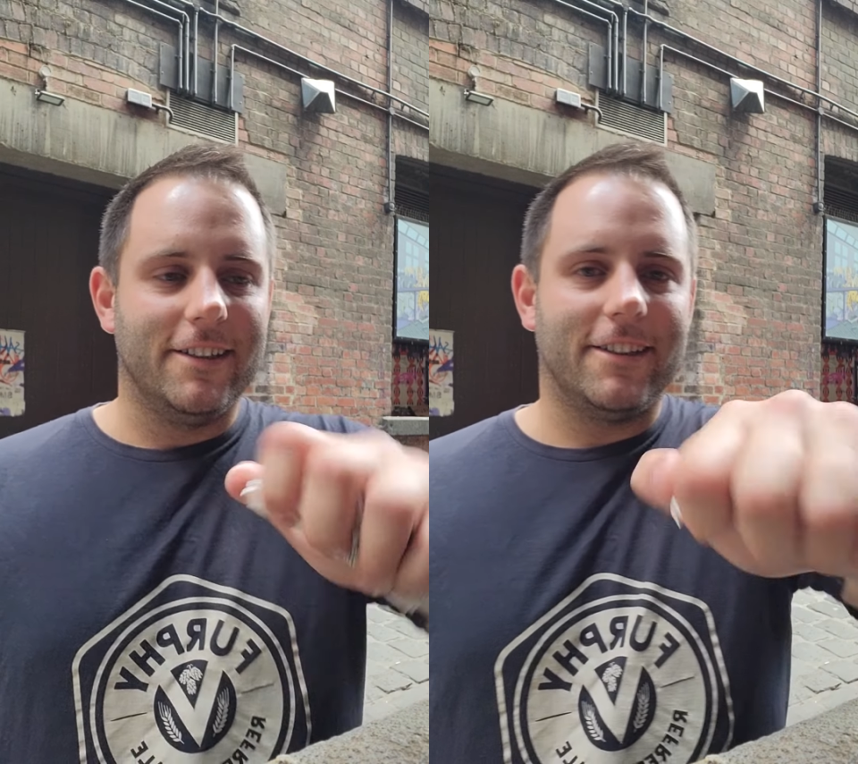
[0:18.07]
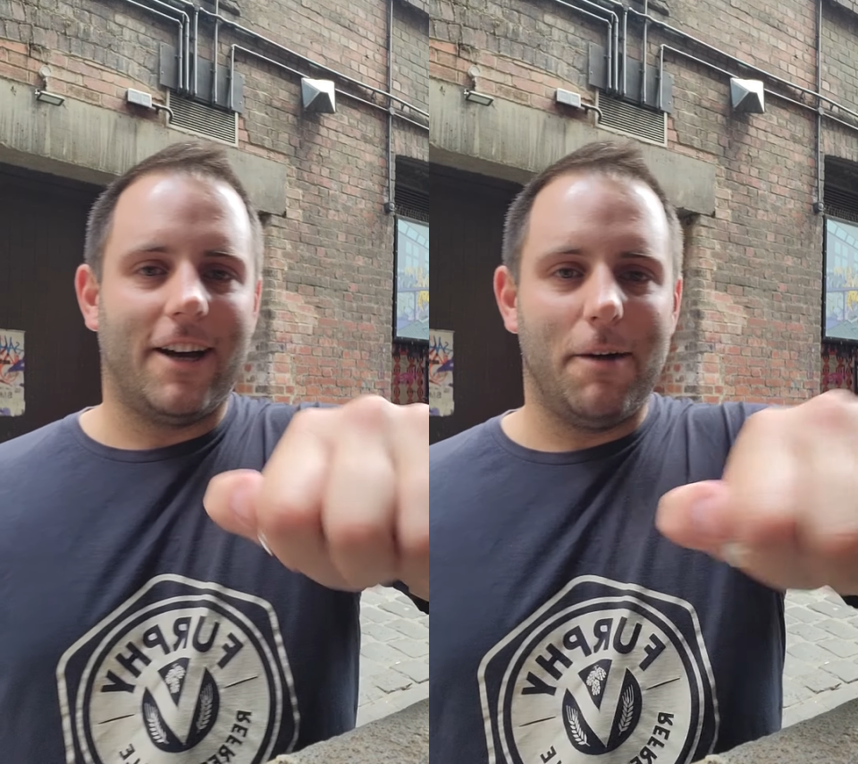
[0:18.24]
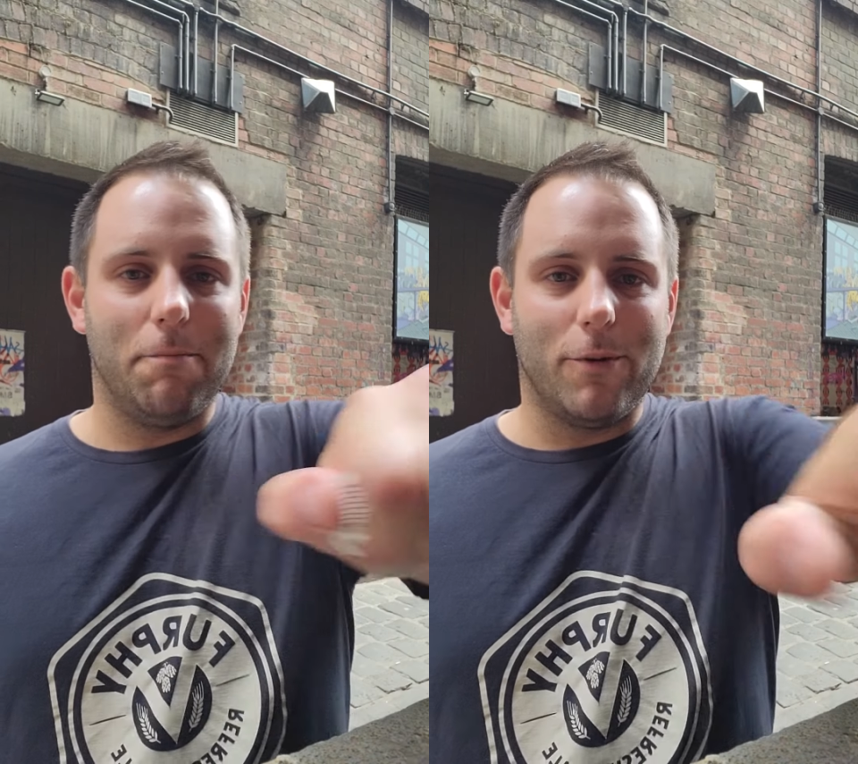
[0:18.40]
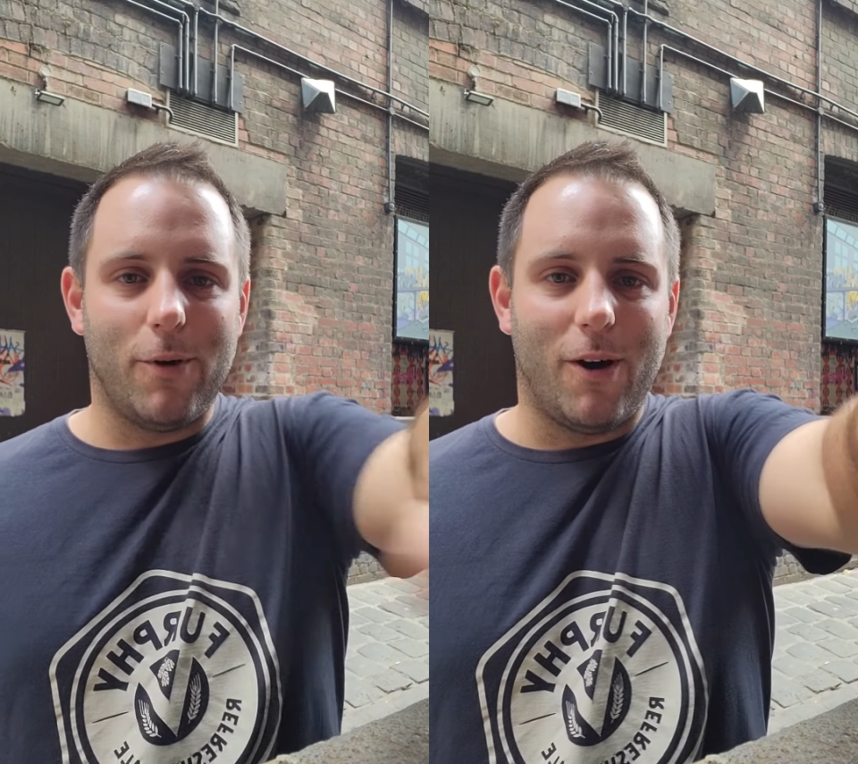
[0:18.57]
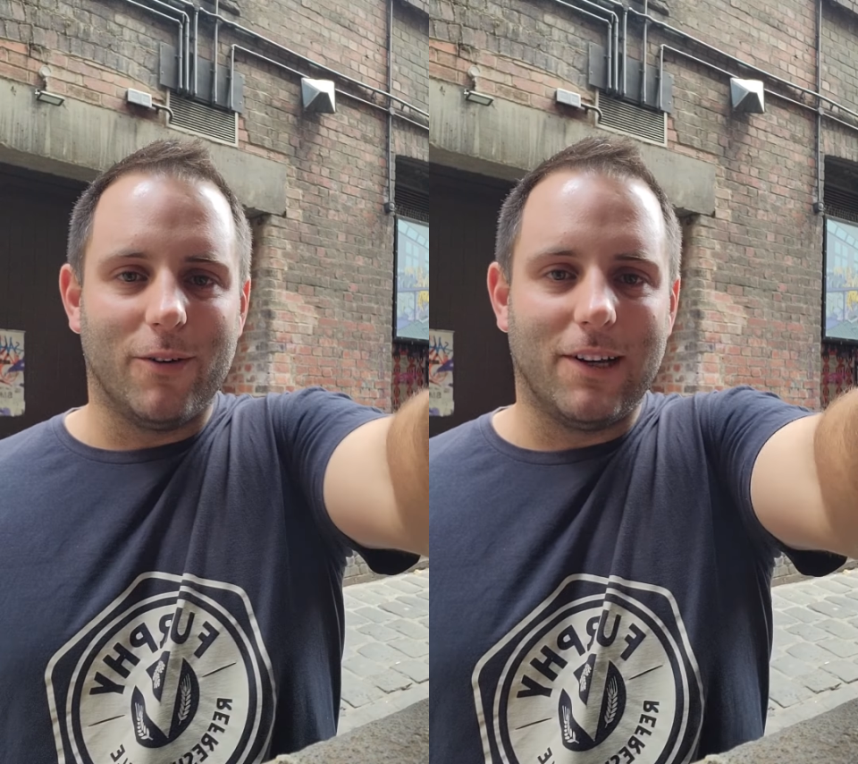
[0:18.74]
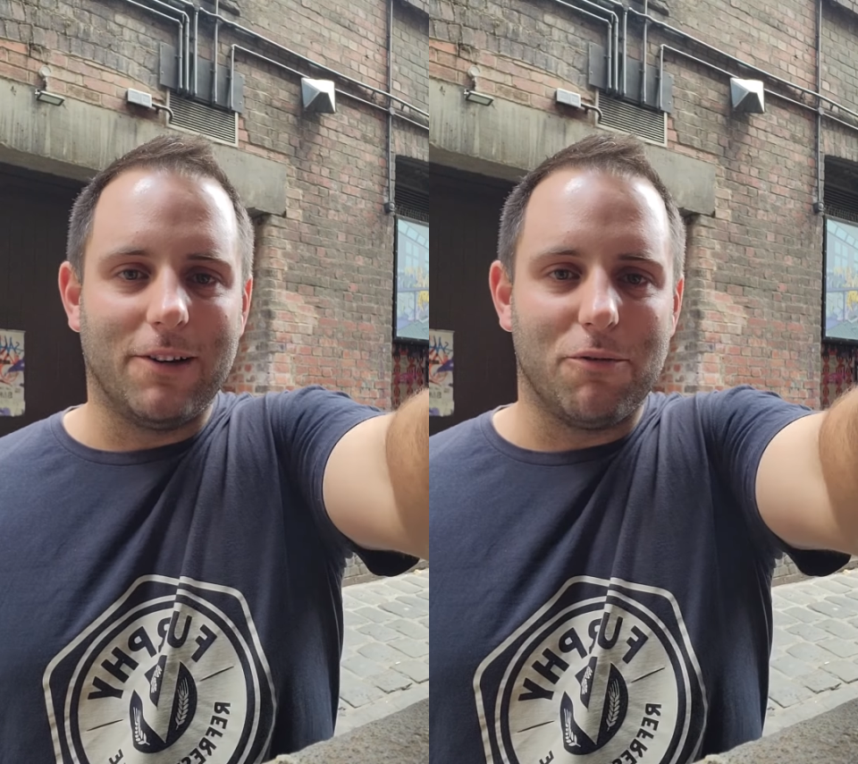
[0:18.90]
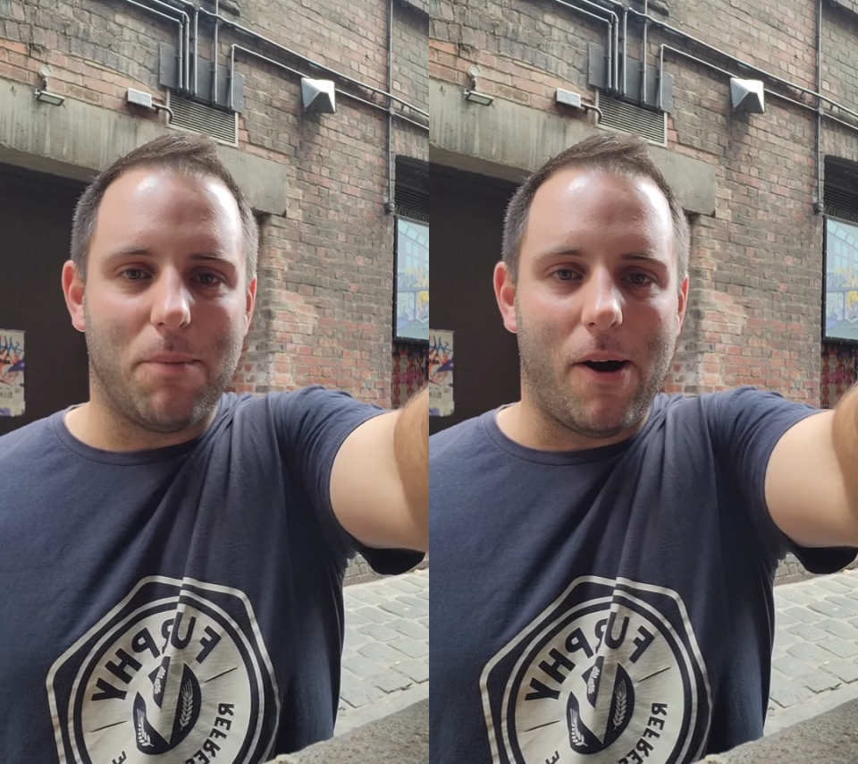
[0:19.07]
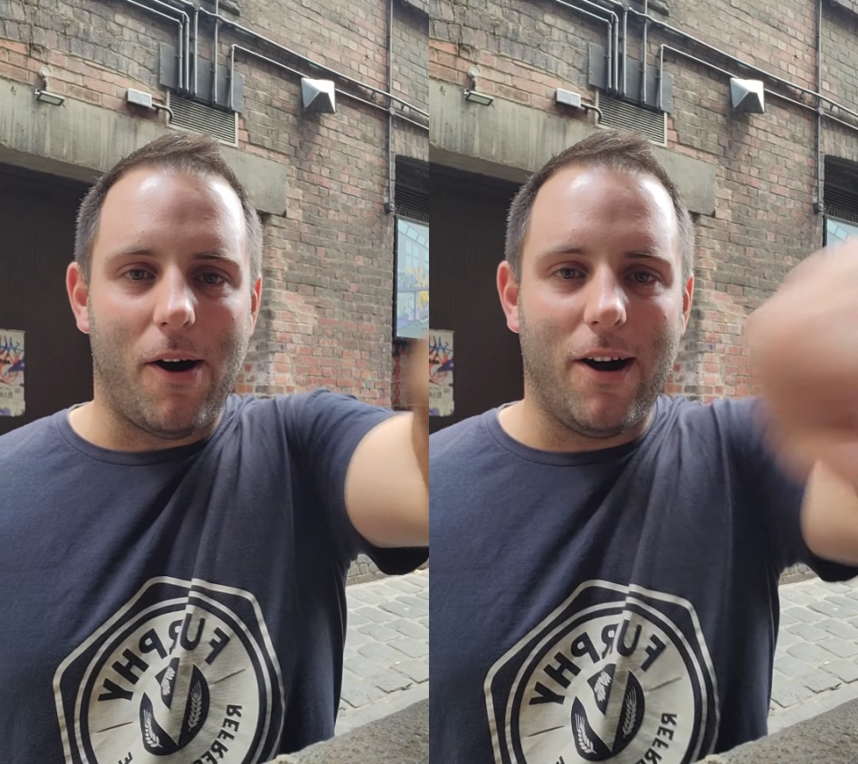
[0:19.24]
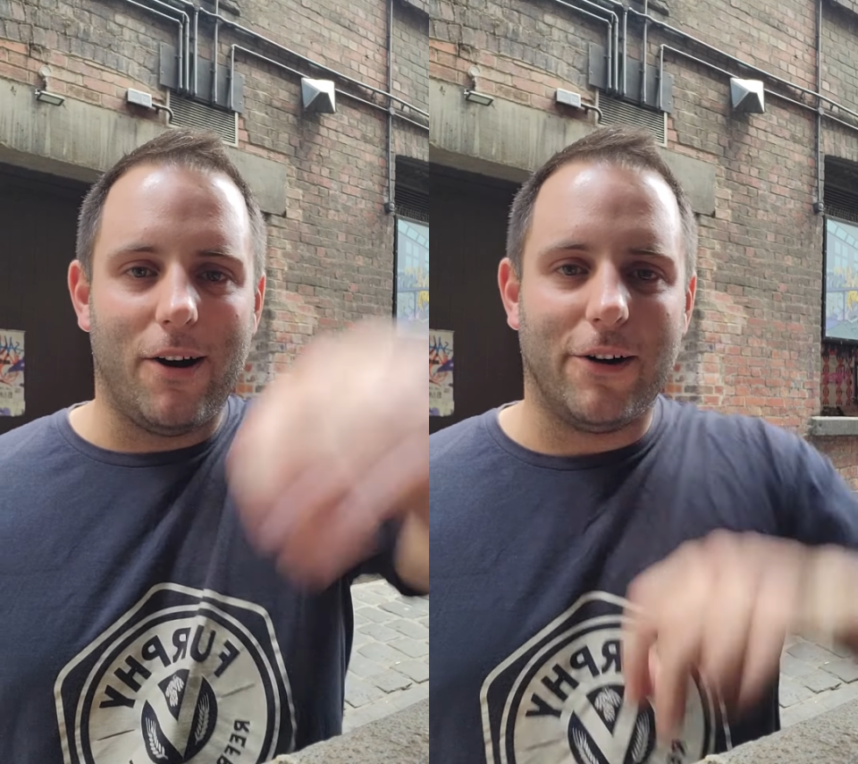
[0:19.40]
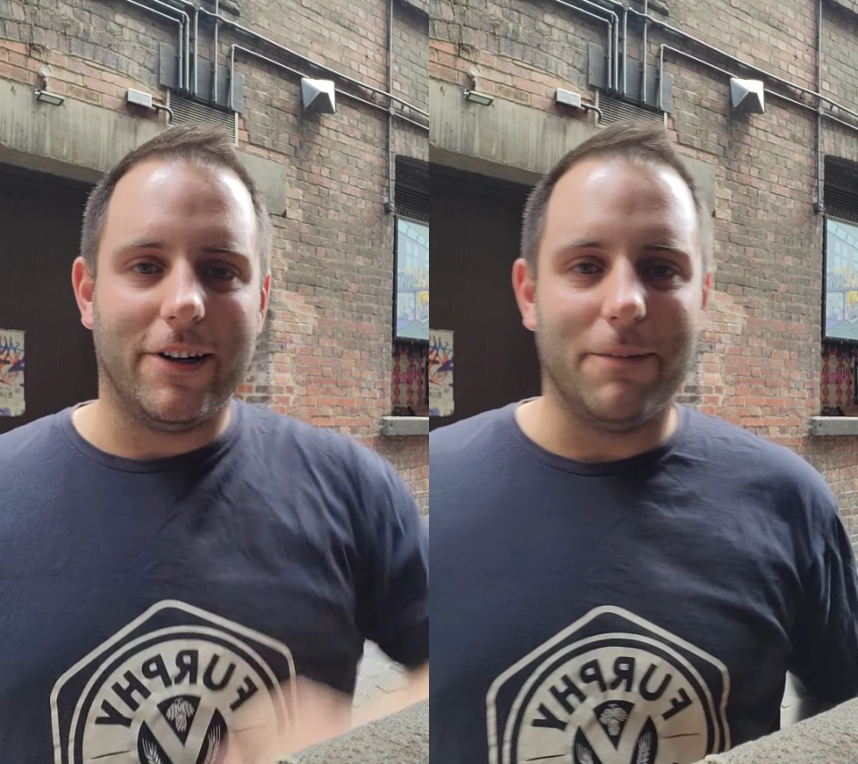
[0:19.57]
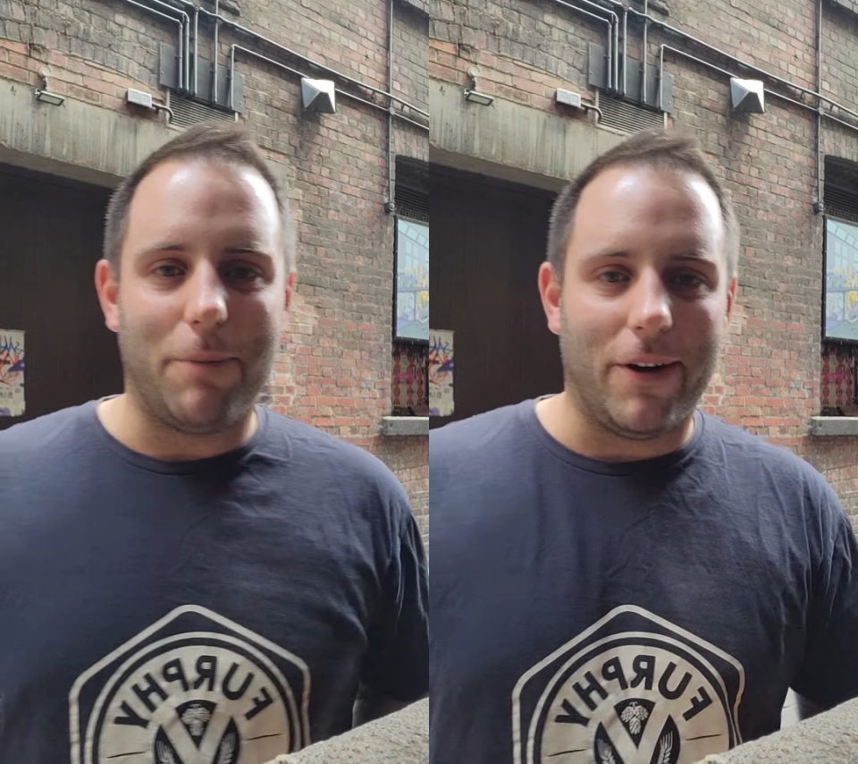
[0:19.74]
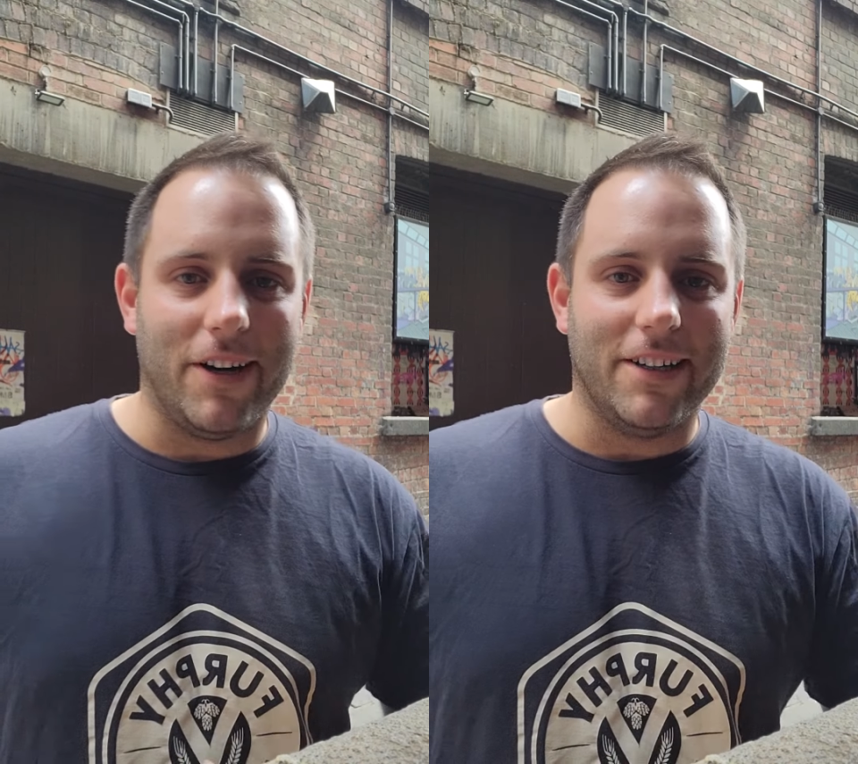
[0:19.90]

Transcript: the humble old little pie